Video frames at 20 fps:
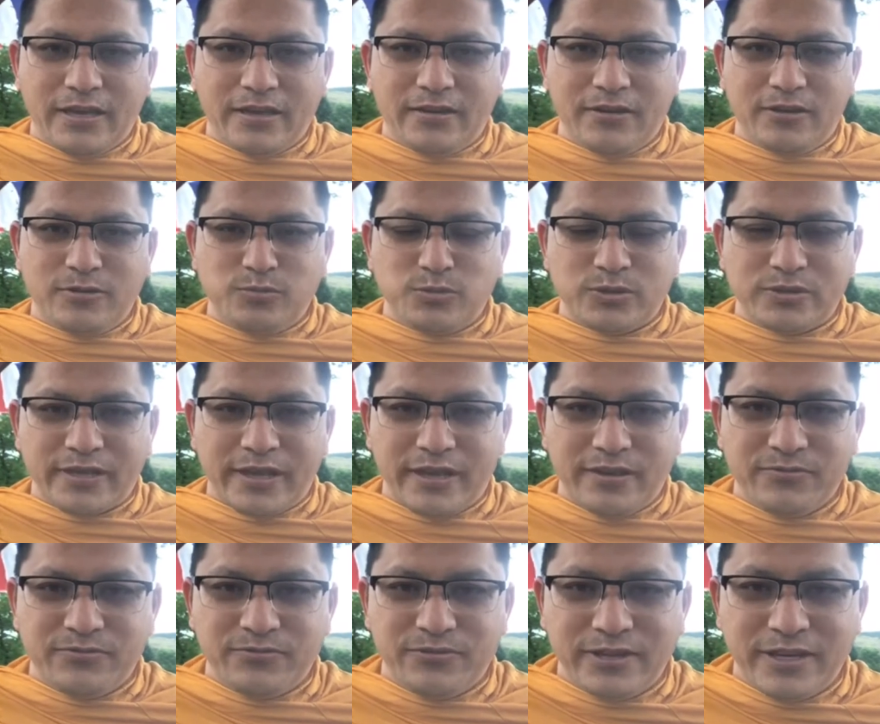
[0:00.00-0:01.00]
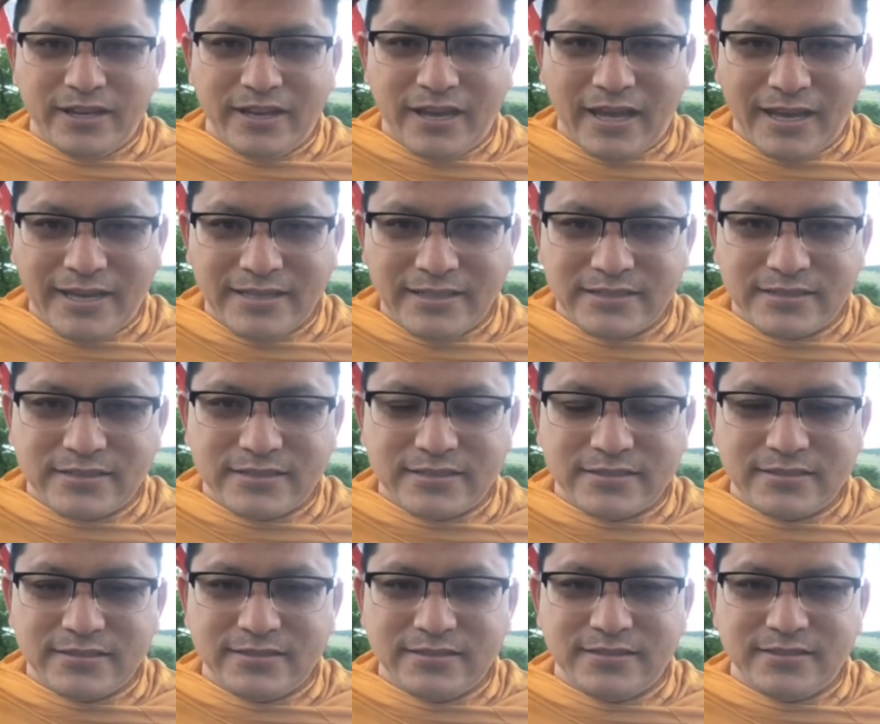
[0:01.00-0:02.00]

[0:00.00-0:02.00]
almost every night,